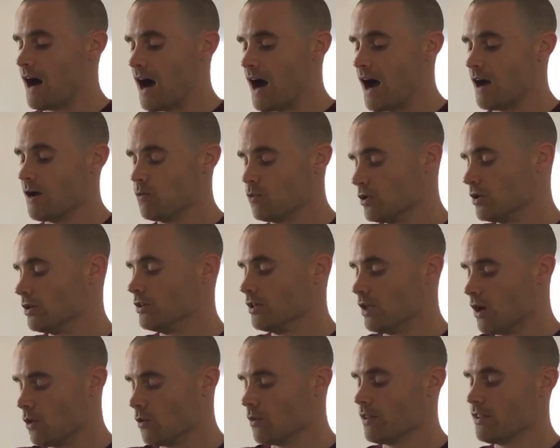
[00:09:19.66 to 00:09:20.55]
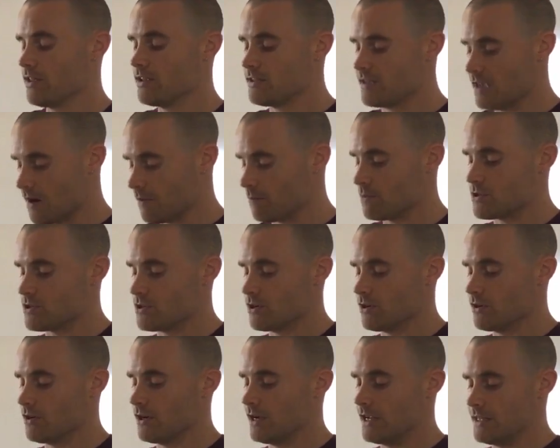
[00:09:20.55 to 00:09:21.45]
I would lower the
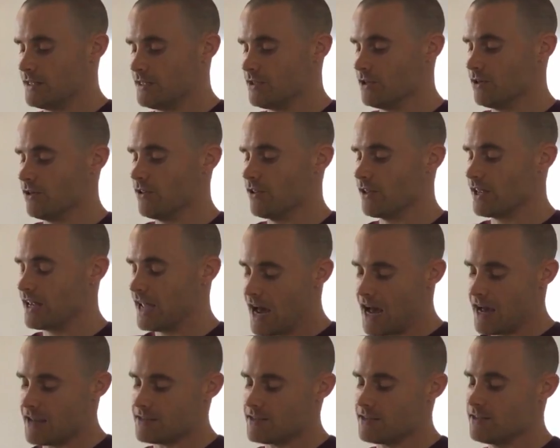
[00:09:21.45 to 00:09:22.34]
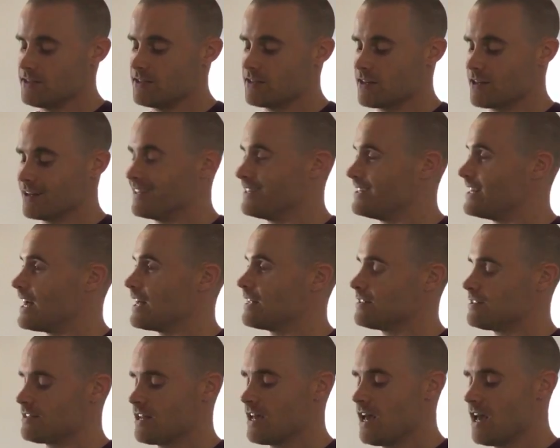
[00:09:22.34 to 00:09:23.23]
temperature until the gases
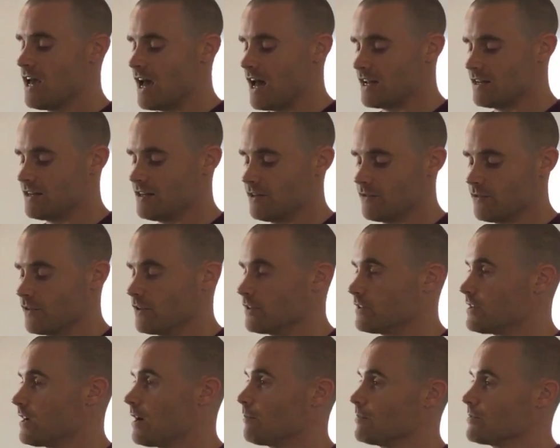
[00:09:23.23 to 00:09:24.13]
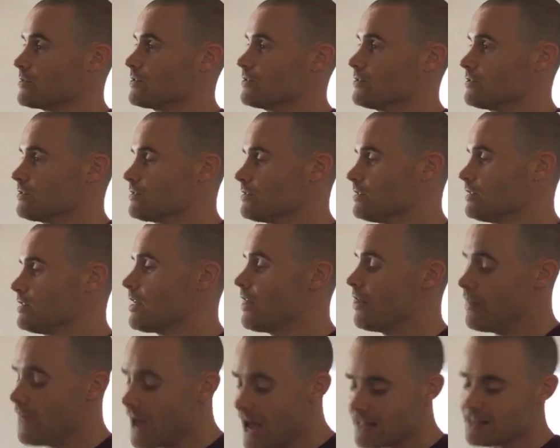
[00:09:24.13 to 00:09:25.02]
condensed at different temperatures.
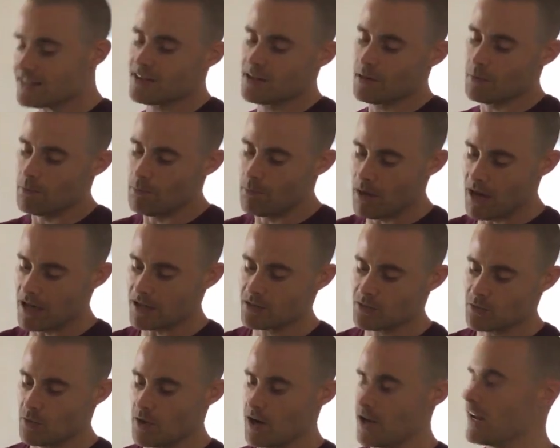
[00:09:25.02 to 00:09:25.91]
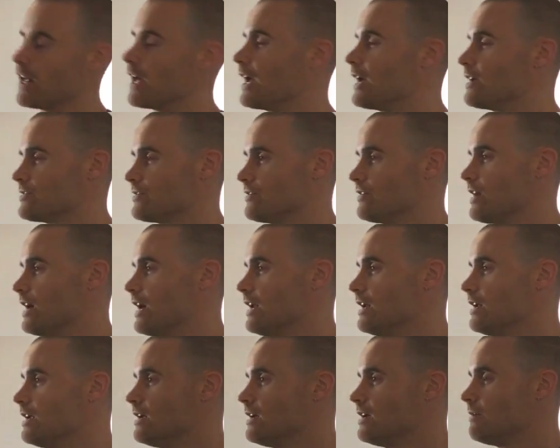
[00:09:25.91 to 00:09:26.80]
That's the best way to answer
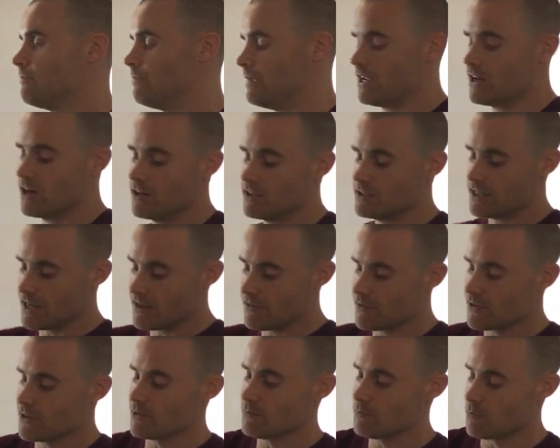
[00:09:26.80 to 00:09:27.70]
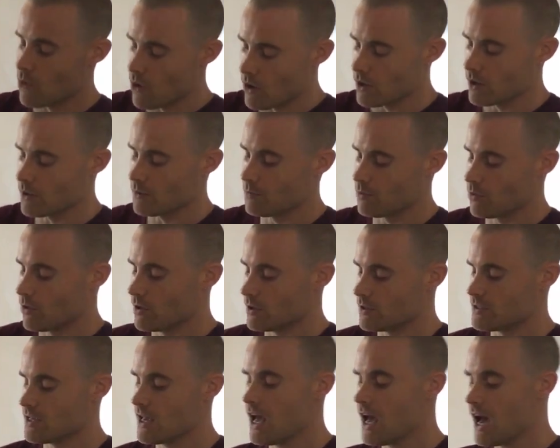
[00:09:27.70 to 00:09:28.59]
that. Because given the boiling
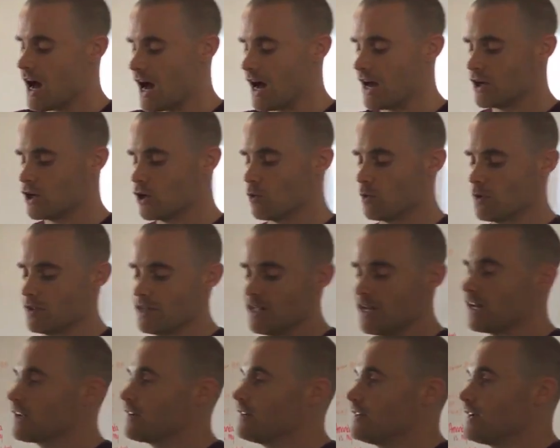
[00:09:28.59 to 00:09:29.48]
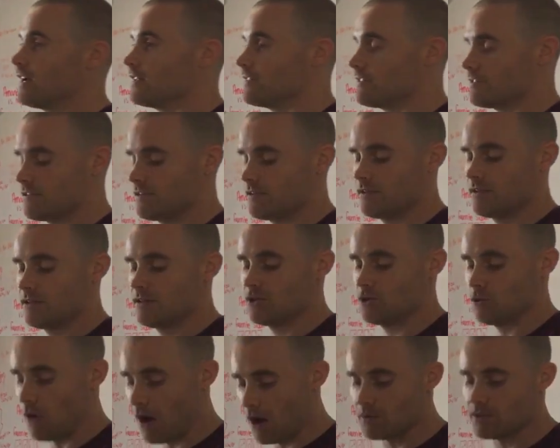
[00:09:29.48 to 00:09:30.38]
points, I know when they condense.
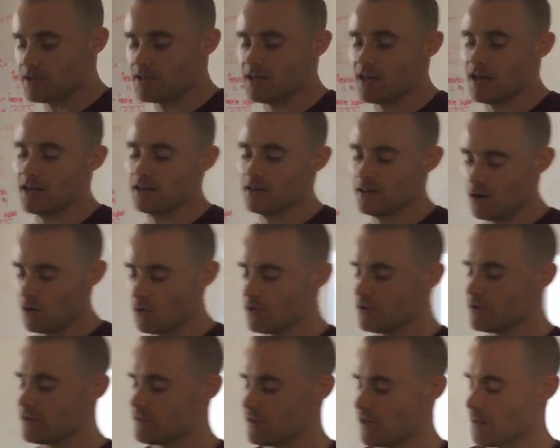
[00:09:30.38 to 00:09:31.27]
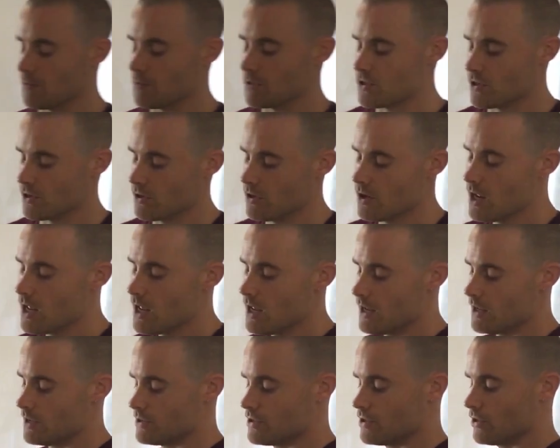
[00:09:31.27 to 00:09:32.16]
So I would say lower the temperature
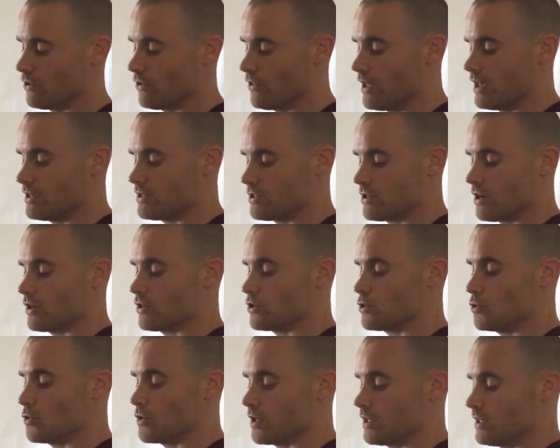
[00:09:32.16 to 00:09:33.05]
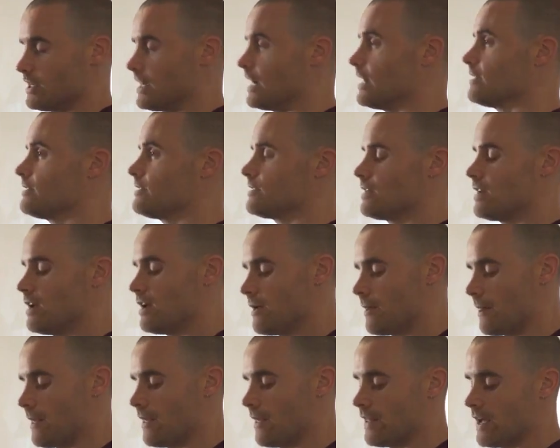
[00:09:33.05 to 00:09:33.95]
until they start to condense,
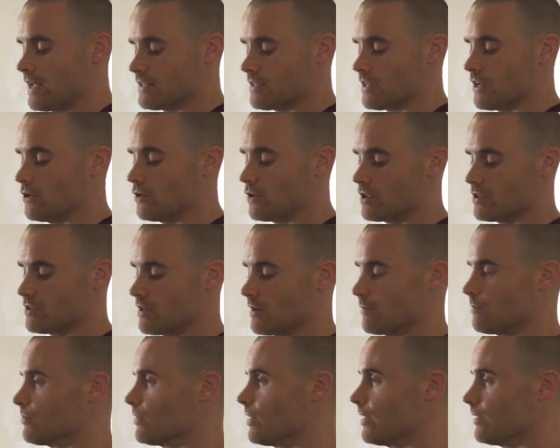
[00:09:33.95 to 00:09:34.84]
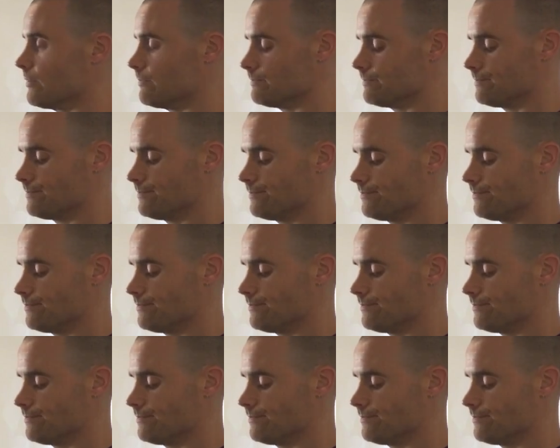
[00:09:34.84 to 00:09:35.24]
and that's how you could separate it.